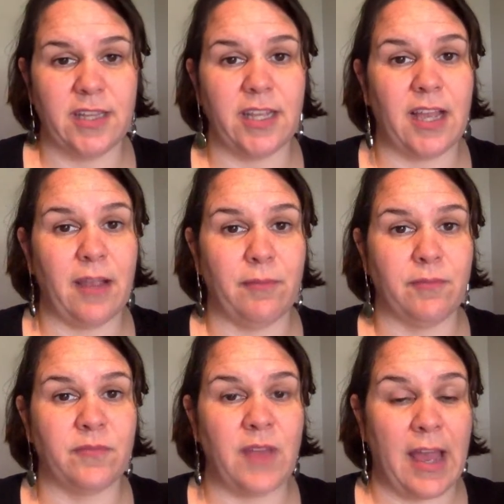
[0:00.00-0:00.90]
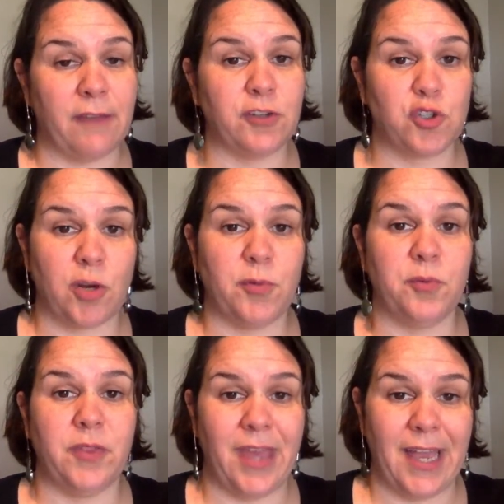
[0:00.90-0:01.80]
Like, I'm having trouble
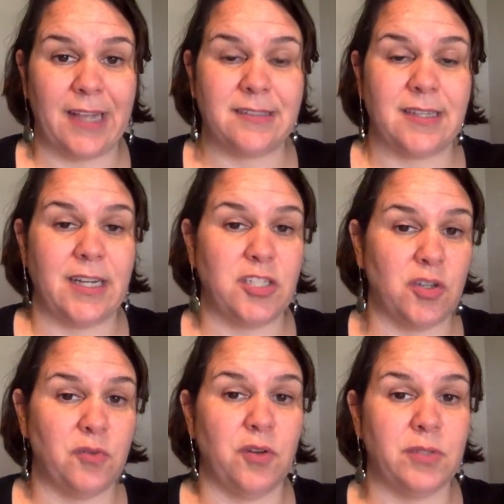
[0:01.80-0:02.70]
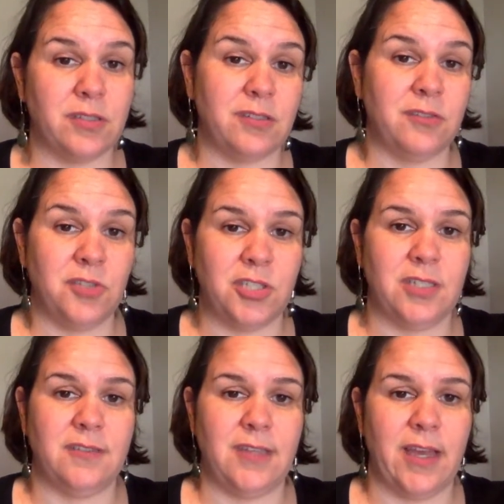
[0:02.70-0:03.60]
with X and I don't know what the
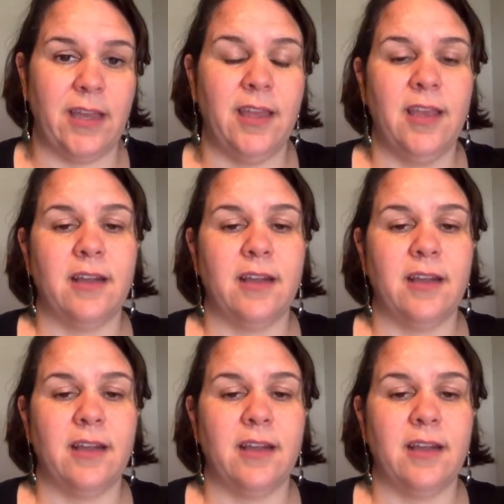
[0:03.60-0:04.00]
solution is yet,